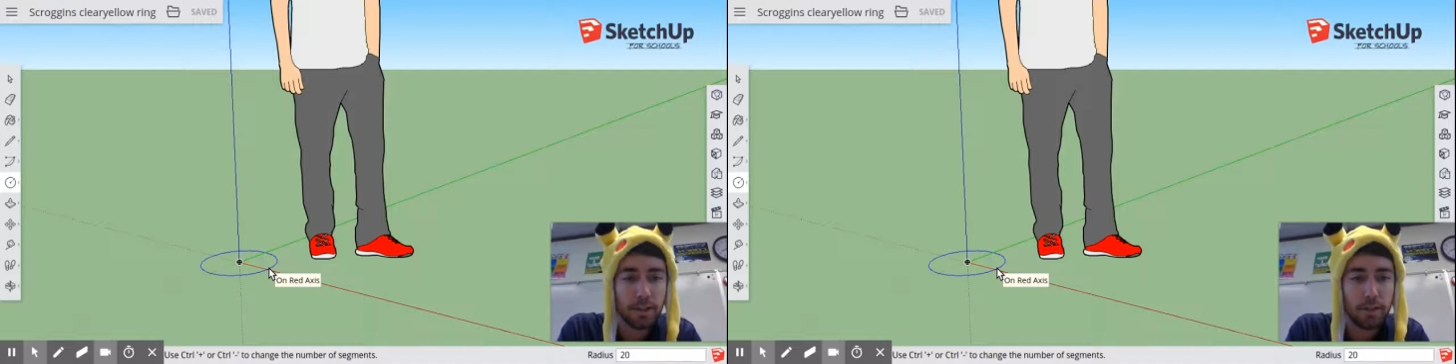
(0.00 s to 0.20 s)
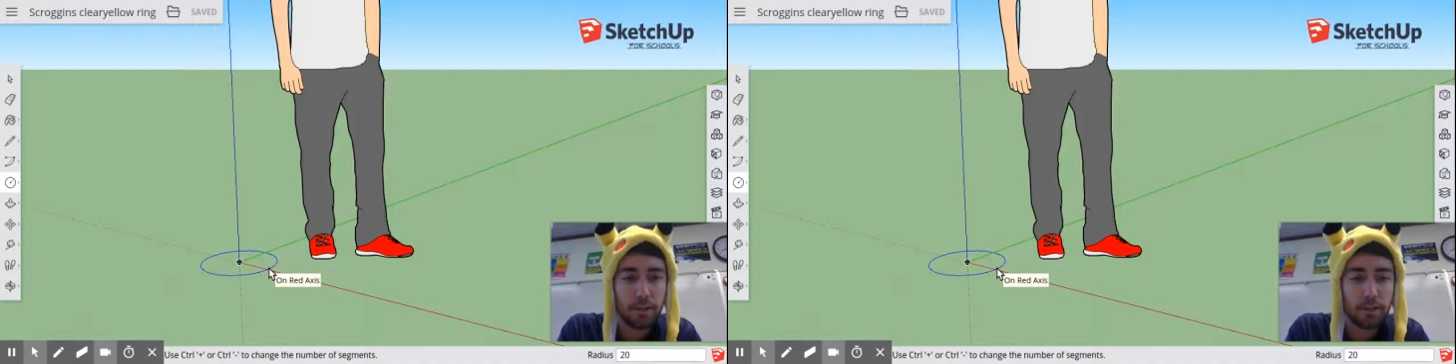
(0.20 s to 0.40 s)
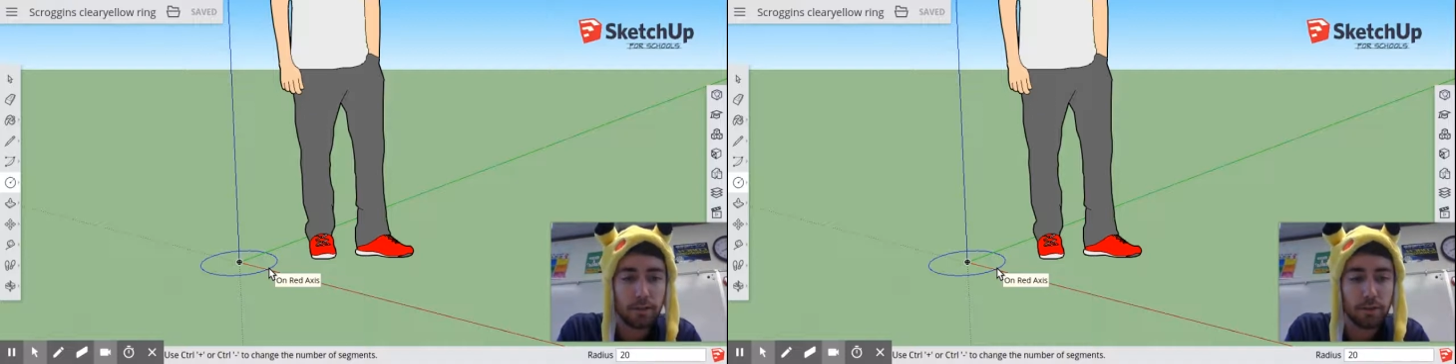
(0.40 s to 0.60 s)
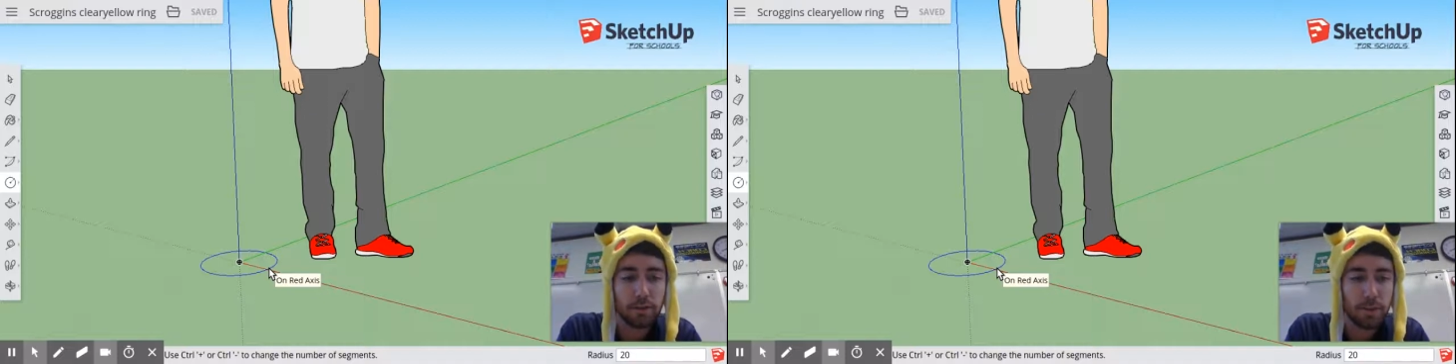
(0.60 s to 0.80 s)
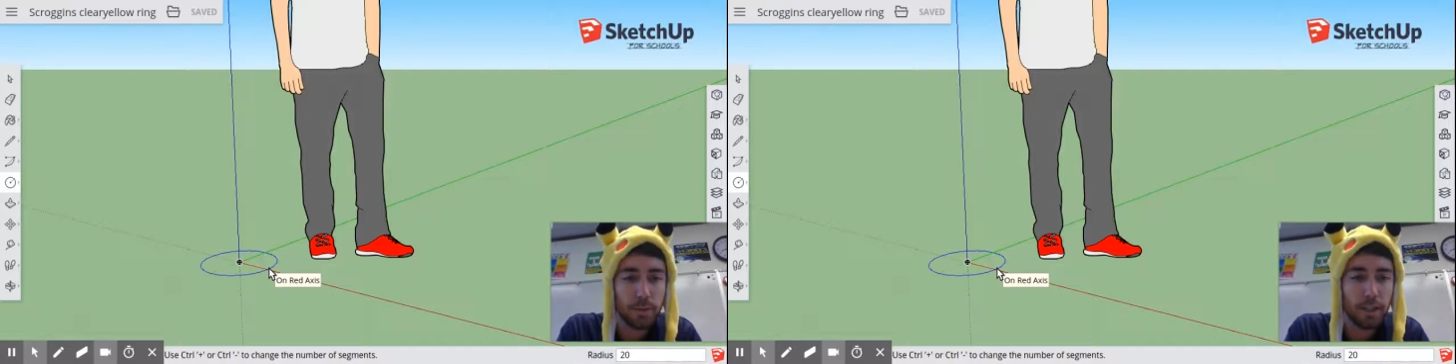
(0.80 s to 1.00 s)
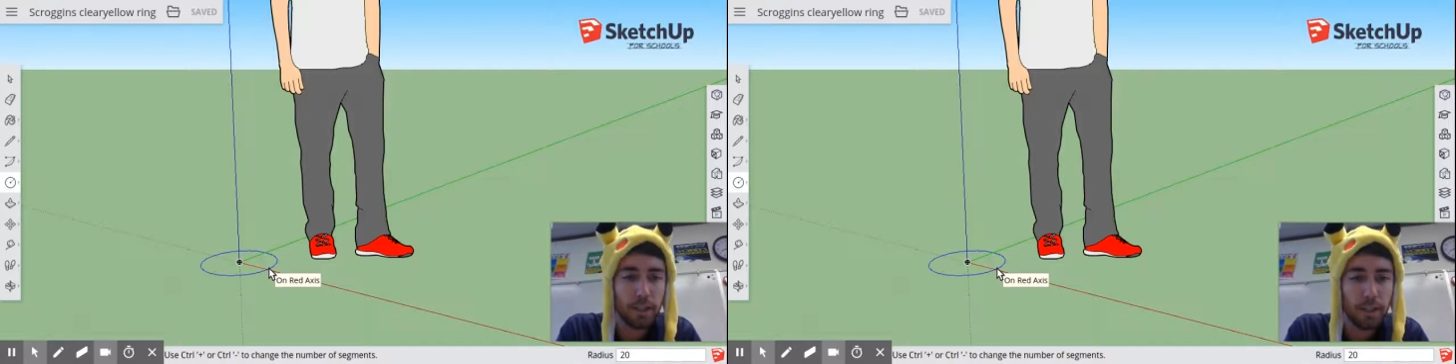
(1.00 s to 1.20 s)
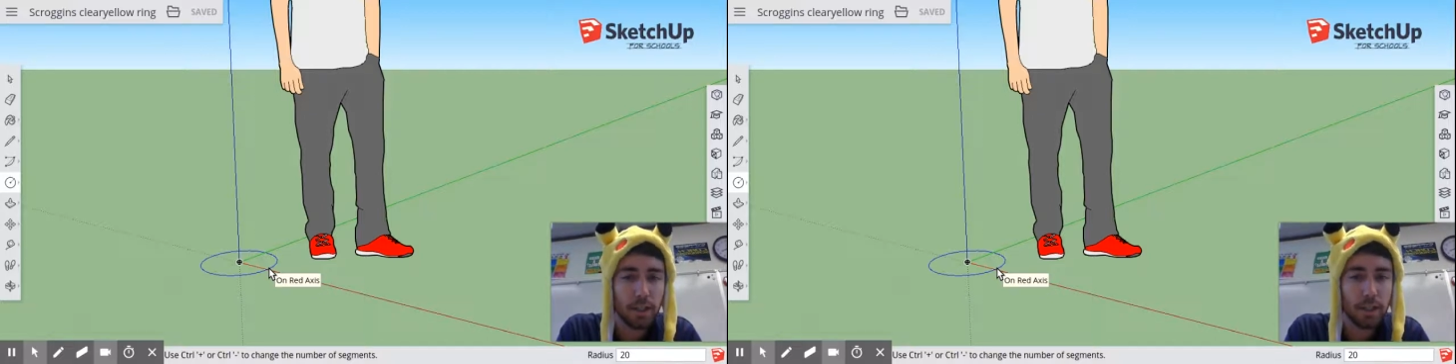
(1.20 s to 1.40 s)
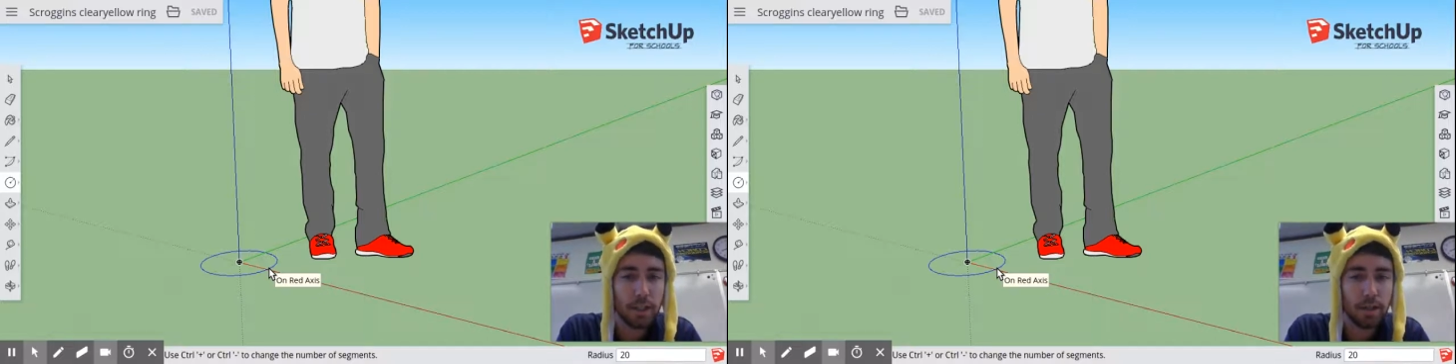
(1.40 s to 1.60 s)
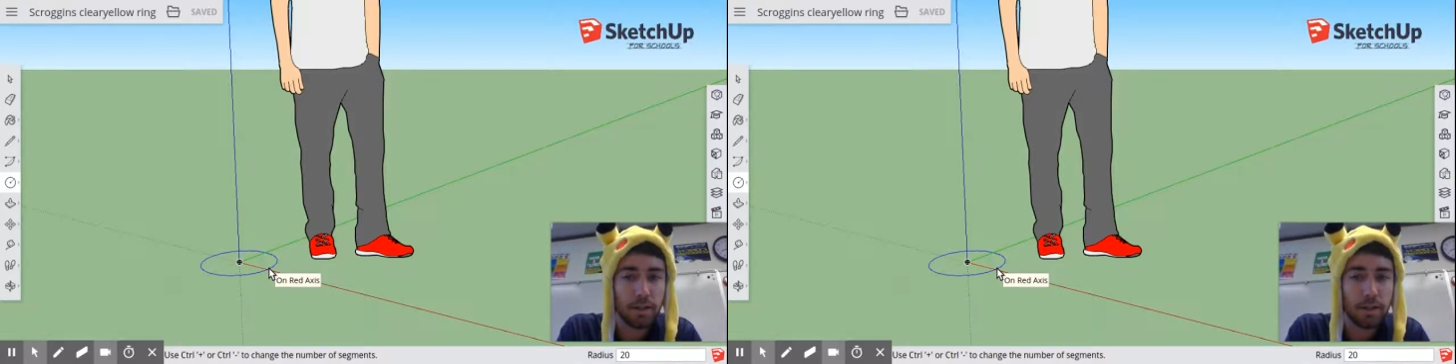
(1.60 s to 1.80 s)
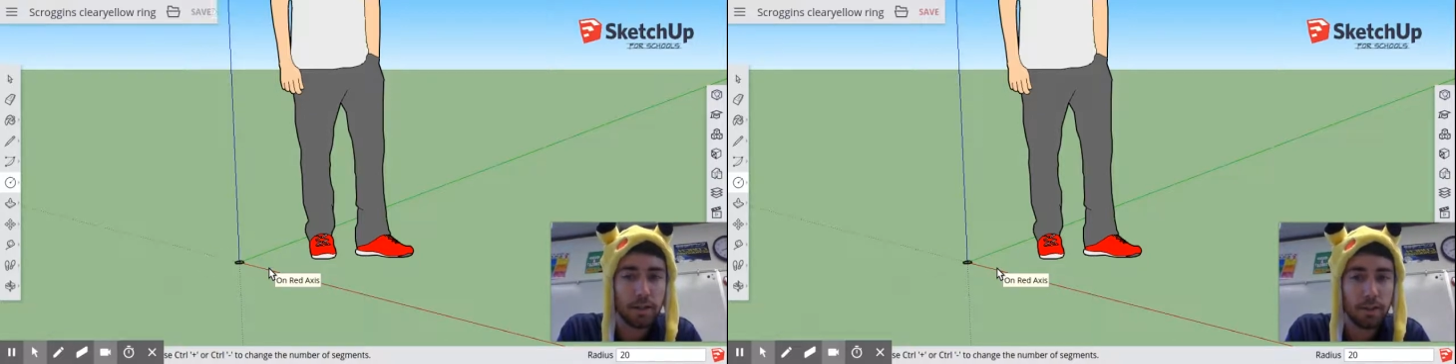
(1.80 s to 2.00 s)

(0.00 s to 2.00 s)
You can just leave it 20 and hit enter,